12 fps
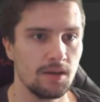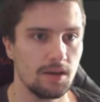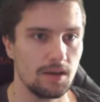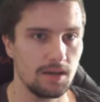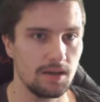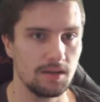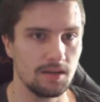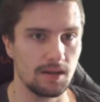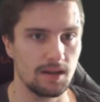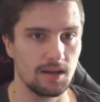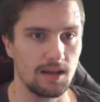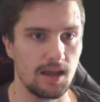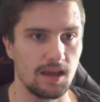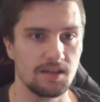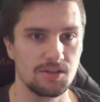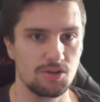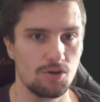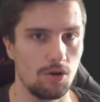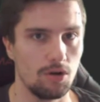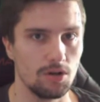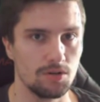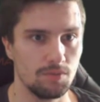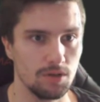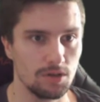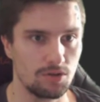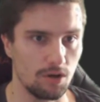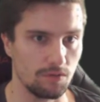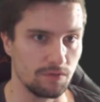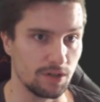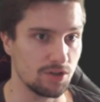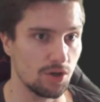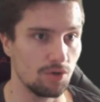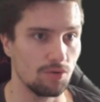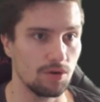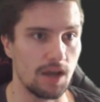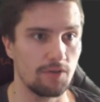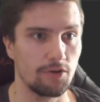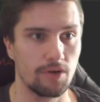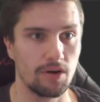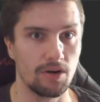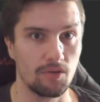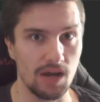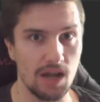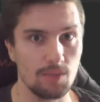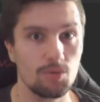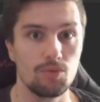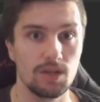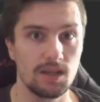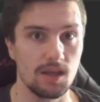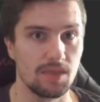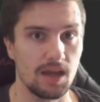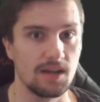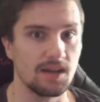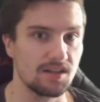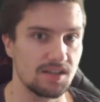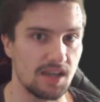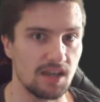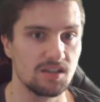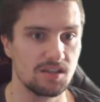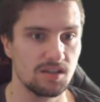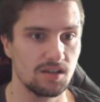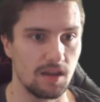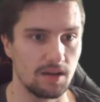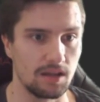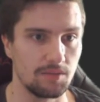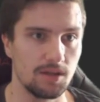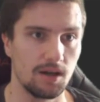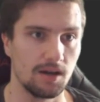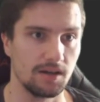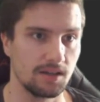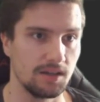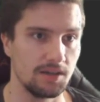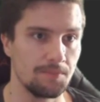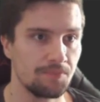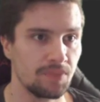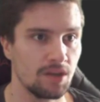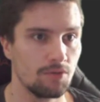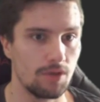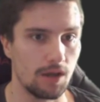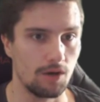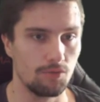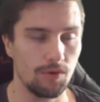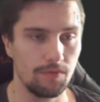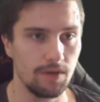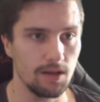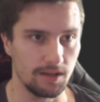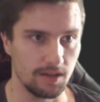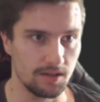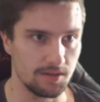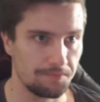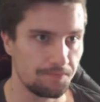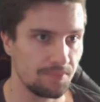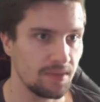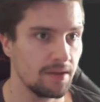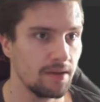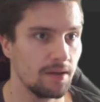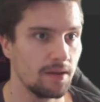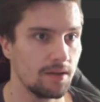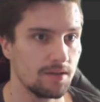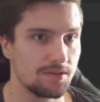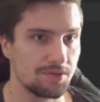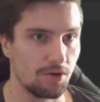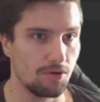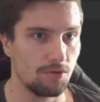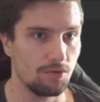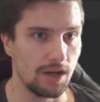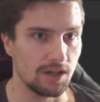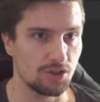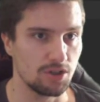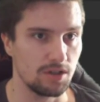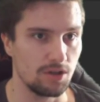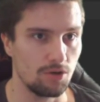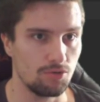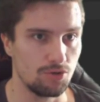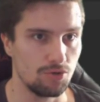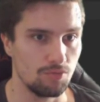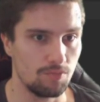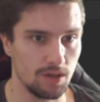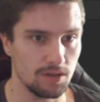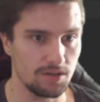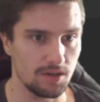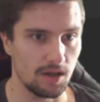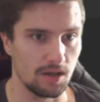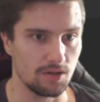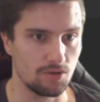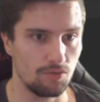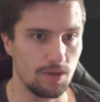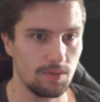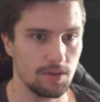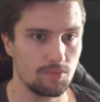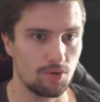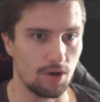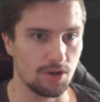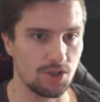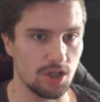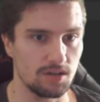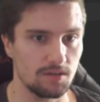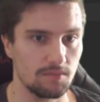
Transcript: in a class called buildconfig. So everywhere in our app, we can then access that API key without revealing it. So actually go to build and rebuild project